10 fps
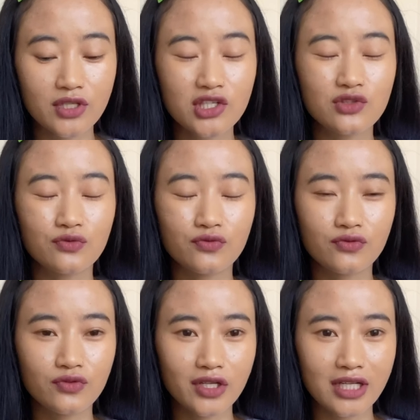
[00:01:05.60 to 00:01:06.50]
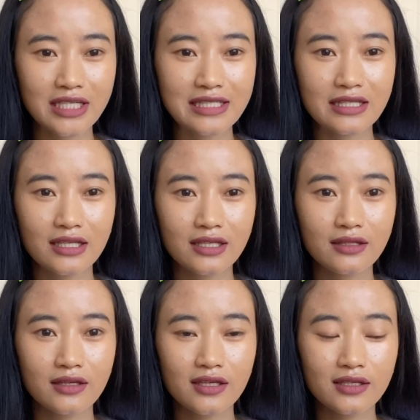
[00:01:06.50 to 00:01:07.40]
is really silly
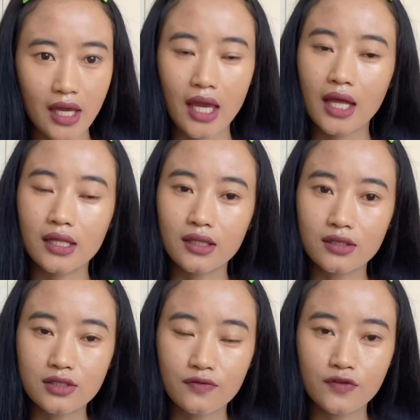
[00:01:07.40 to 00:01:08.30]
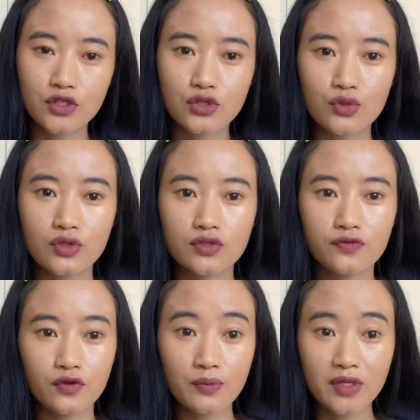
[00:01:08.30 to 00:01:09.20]
thing, and lots of stores
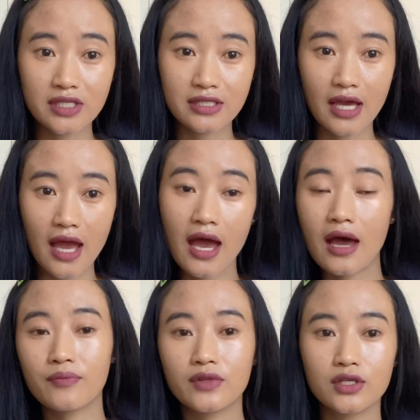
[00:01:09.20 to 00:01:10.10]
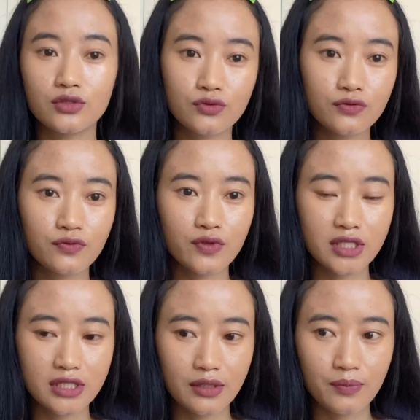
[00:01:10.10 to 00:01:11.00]
from this app they do free
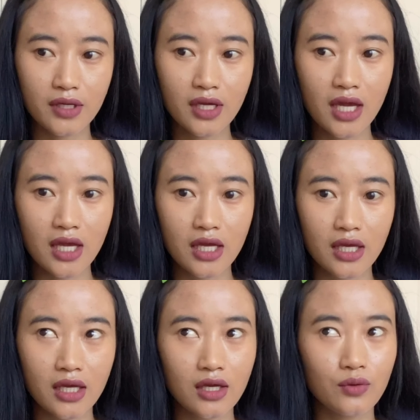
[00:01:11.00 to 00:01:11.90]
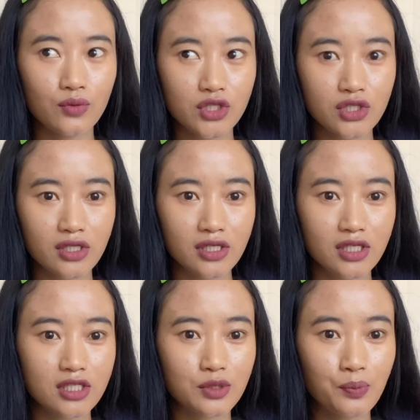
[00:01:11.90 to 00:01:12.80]
shipping, which
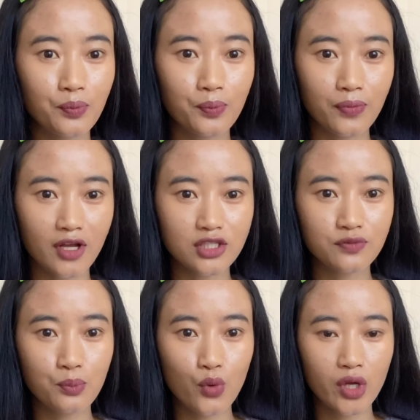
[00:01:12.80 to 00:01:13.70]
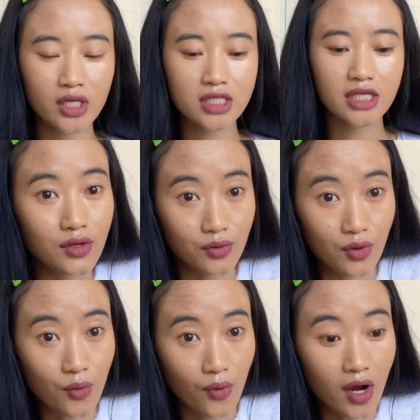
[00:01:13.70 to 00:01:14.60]
is plus point. You know
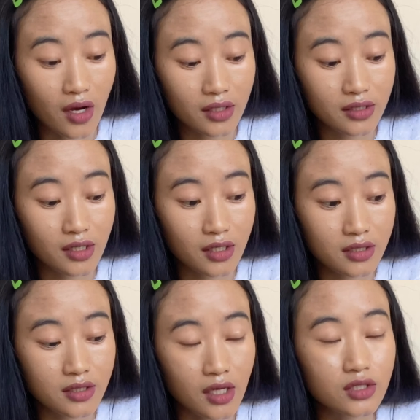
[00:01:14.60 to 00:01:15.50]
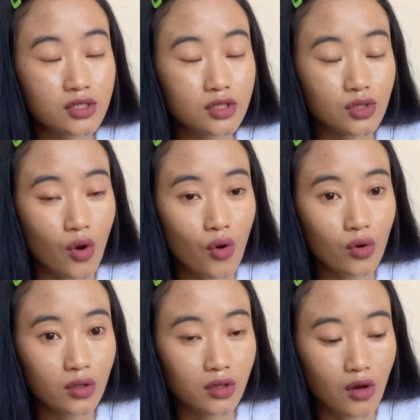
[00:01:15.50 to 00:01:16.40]
what, they take so
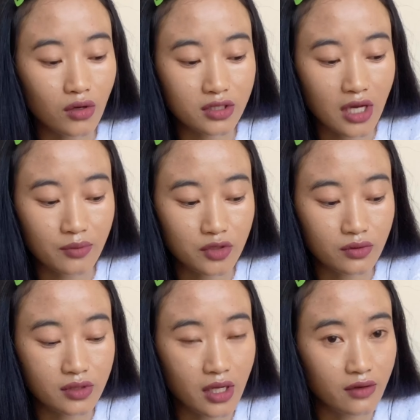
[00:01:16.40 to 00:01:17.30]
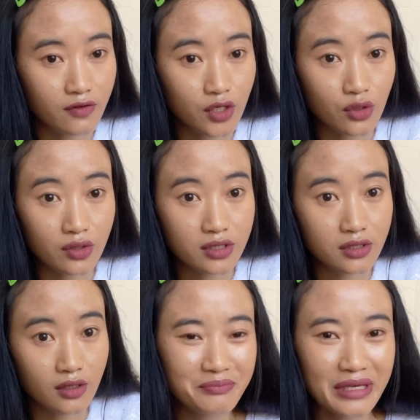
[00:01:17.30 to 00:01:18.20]
long time to deliver your
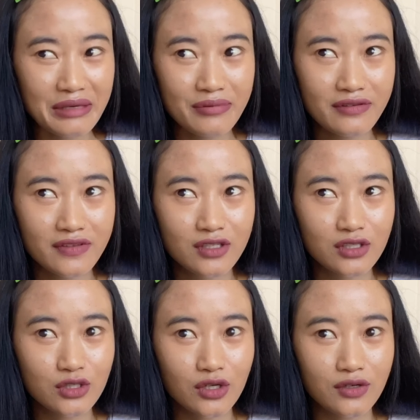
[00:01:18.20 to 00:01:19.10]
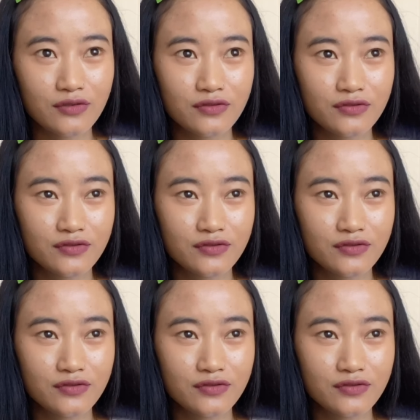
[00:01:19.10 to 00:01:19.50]
stuff, maybe because of